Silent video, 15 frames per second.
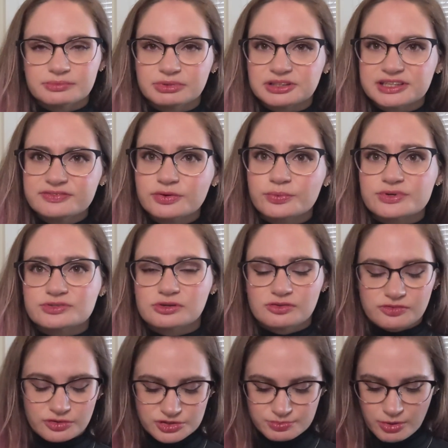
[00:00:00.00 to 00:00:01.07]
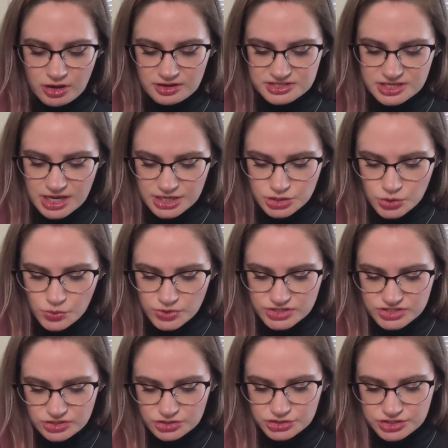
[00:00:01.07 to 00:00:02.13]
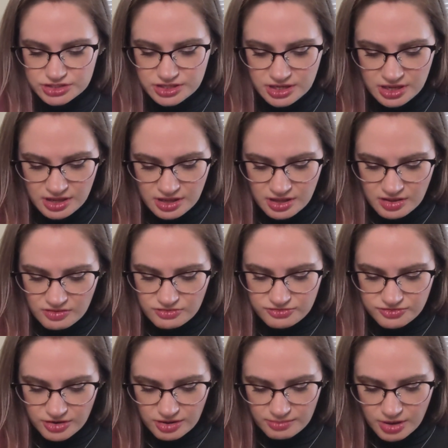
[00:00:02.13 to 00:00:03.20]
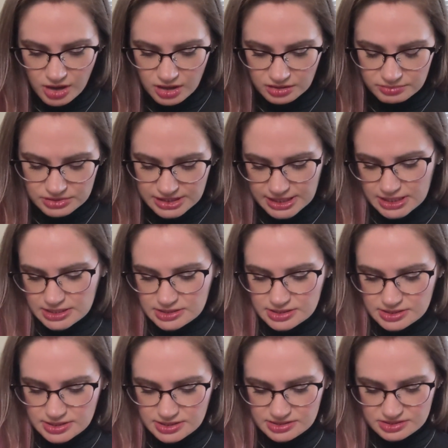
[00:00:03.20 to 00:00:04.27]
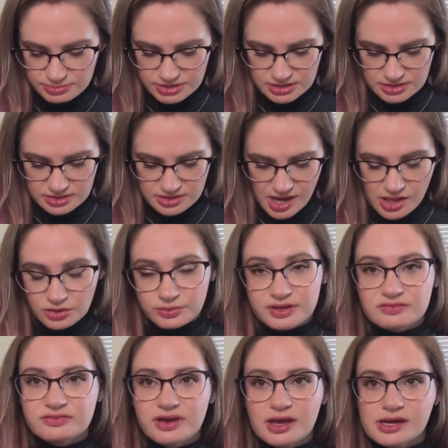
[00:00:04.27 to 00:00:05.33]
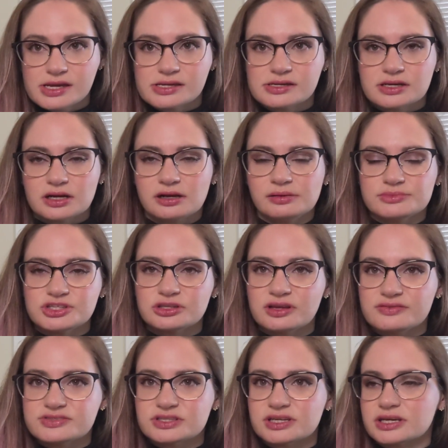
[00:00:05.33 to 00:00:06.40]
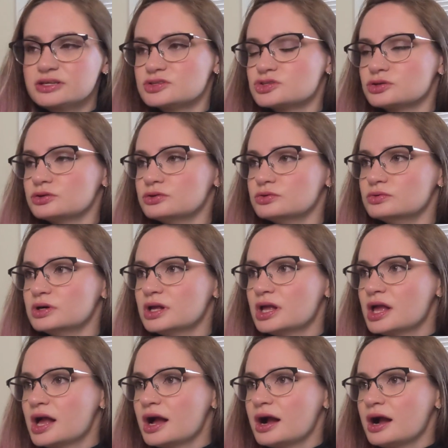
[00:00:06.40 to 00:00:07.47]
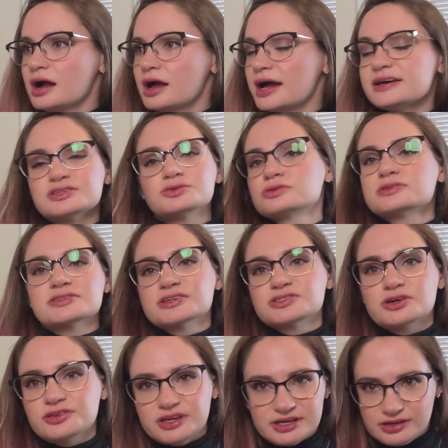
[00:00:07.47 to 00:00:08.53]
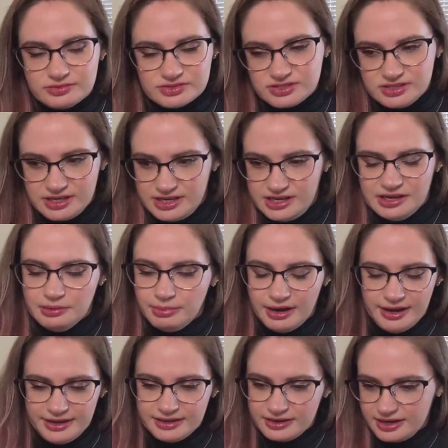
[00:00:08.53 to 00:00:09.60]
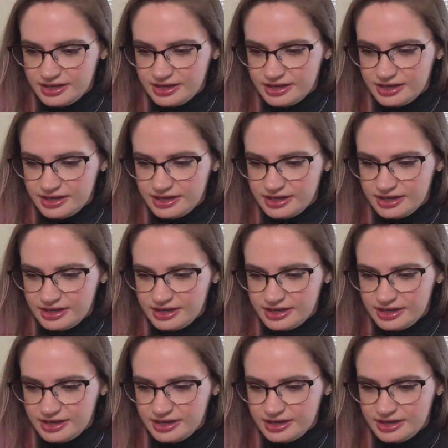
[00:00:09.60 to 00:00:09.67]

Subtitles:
I believe it was their first box. I know Cassandra from Autumn Lane is a big Halloween fan. She loves it. And so as soon as I saw they announced it, I hit buy.